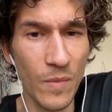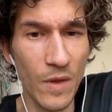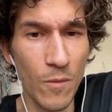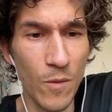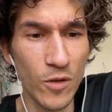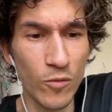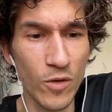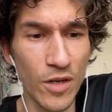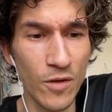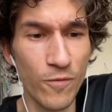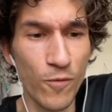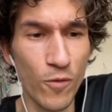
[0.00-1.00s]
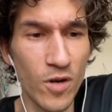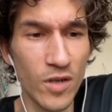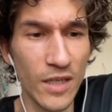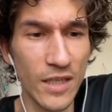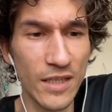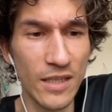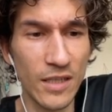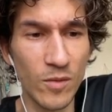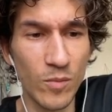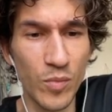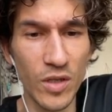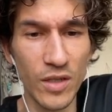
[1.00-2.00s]
One, two, three, four. Let's
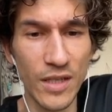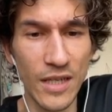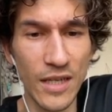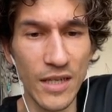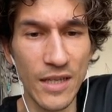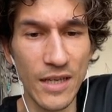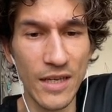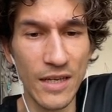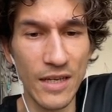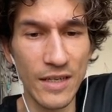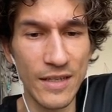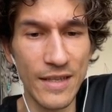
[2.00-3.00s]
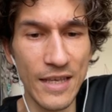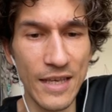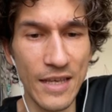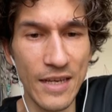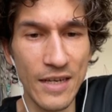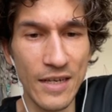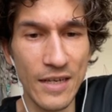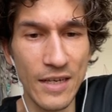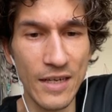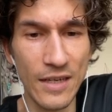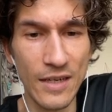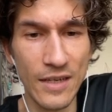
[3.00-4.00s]
build another thing.
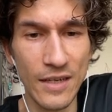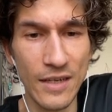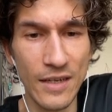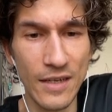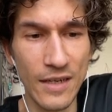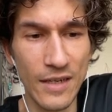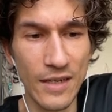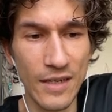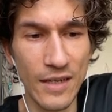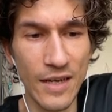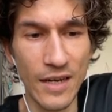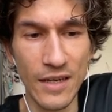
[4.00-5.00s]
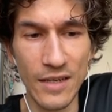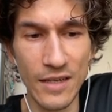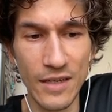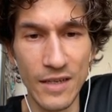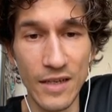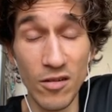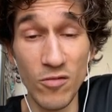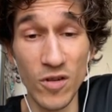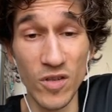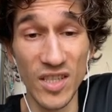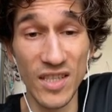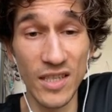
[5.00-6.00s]
Uh, yeah. Oh, I
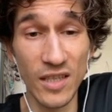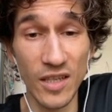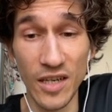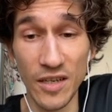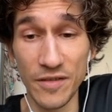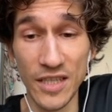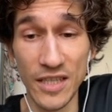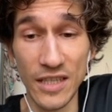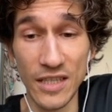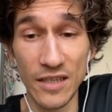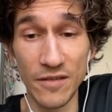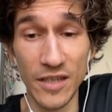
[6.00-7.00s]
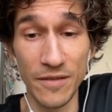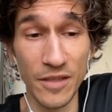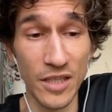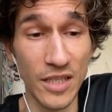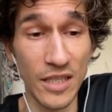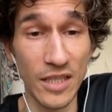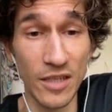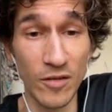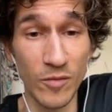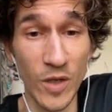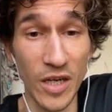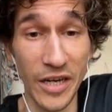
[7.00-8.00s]
still have, uh, have a city
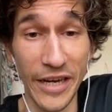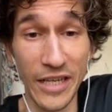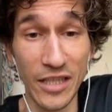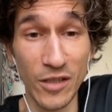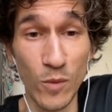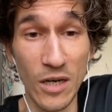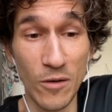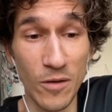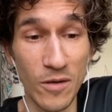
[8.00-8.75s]
on my hands. Wow